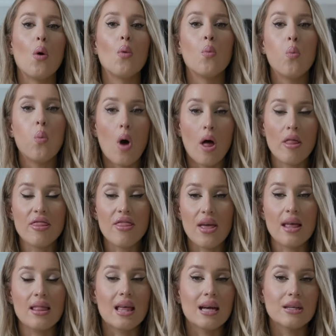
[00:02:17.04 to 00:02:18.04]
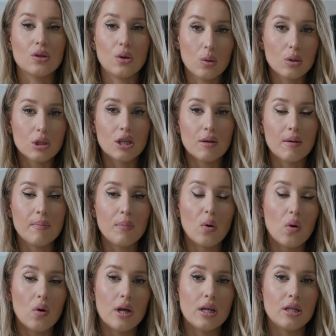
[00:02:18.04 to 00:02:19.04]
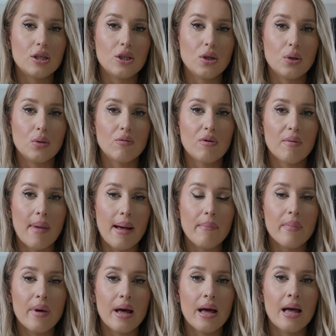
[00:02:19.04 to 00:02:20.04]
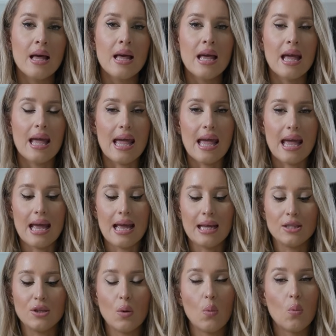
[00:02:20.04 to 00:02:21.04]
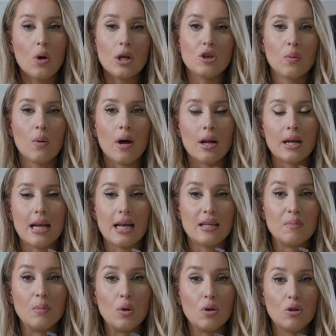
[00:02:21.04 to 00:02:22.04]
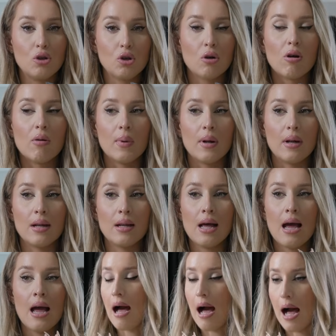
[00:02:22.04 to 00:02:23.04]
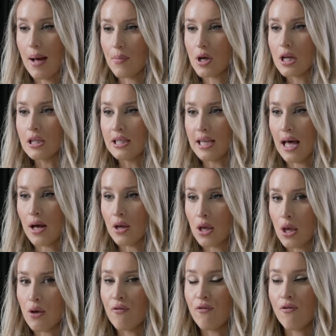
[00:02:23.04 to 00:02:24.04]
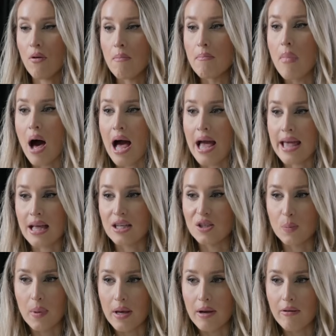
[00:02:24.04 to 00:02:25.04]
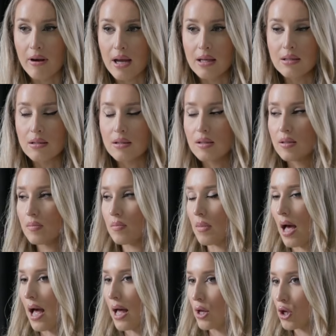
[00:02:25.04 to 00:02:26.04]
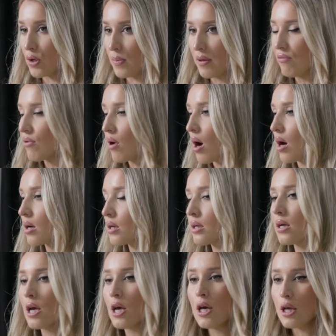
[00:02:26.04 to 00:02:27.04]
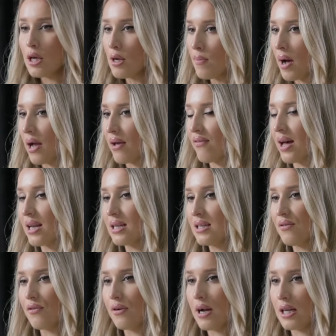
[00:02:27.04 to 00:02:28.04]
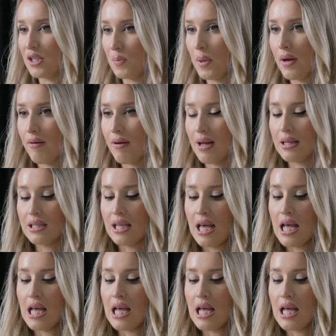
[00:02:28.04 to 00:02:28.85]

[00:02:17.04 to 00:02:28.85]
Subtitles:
One thing that's also important to remember is which one is more durable. I'm going to tell you from my experience. I could be wrong. You might have had a different experience.